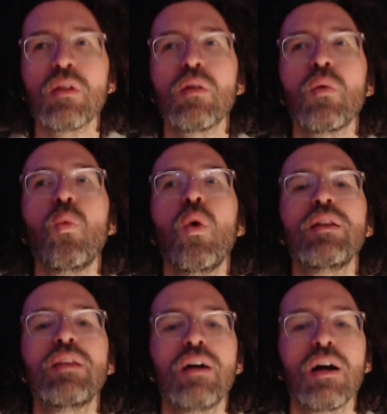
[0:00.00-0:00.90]

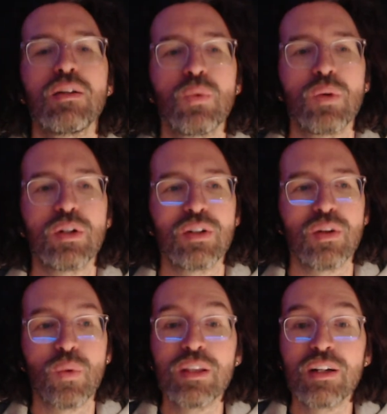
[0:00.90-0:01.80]
What the
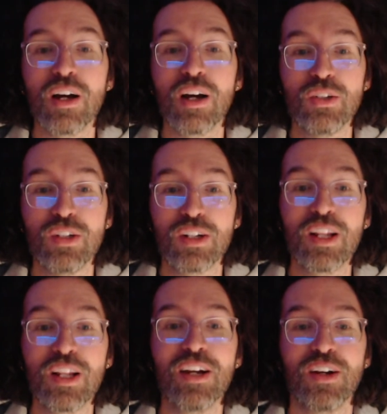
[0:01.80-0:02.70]
gods
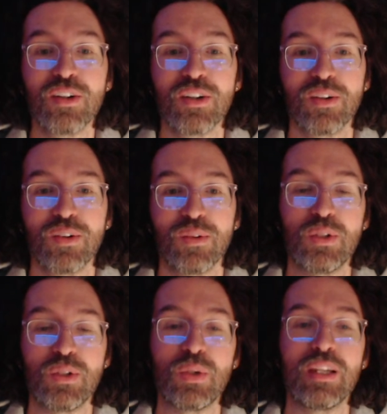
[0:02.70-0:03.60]
declared
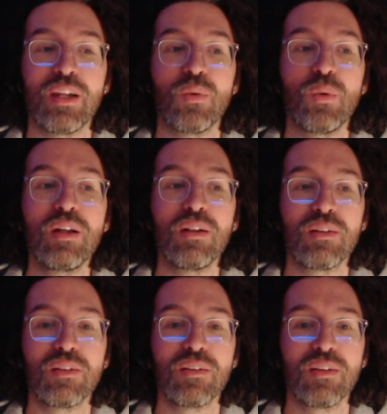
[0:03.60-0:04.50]
was in their
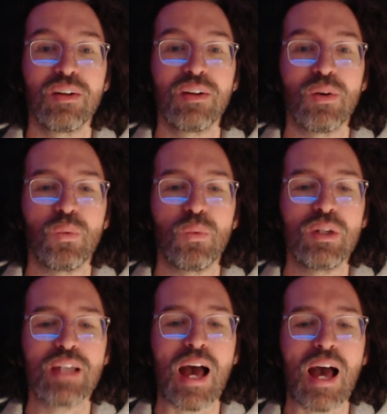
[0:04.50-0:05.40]
will,
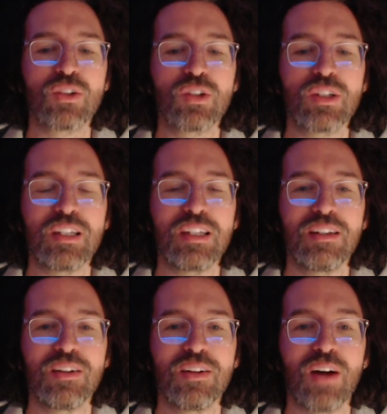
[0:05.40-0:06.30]
was
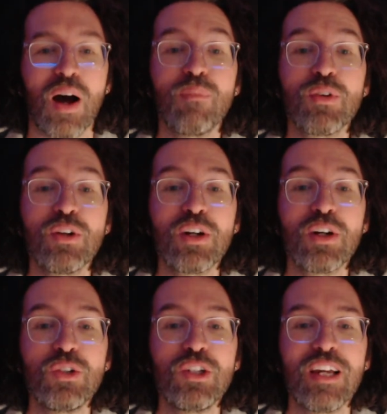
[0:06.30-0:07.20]
actually up for
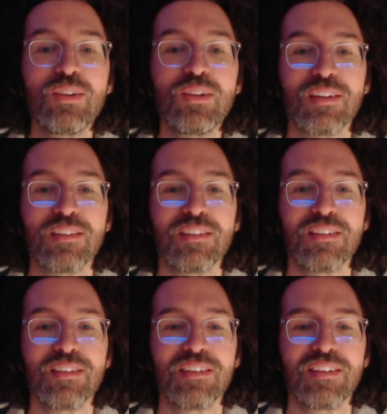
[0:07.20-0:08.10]
negotiation.
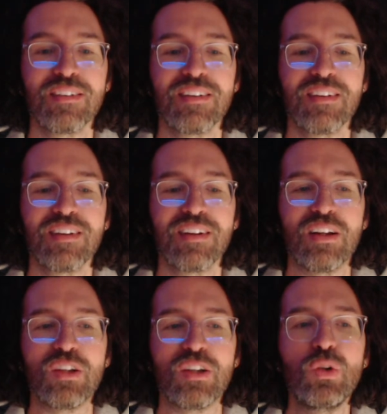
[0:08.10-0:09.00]

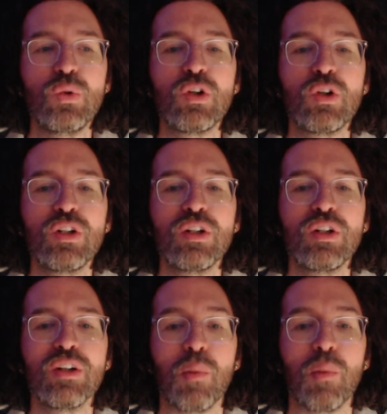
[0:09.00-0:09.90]
You
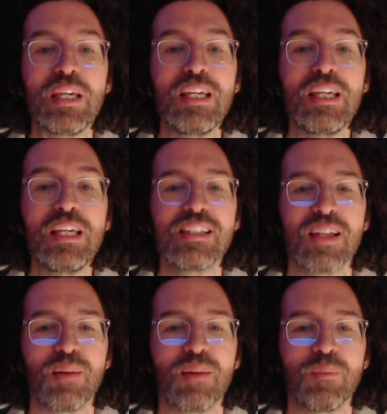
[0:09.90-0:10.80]
could appease them,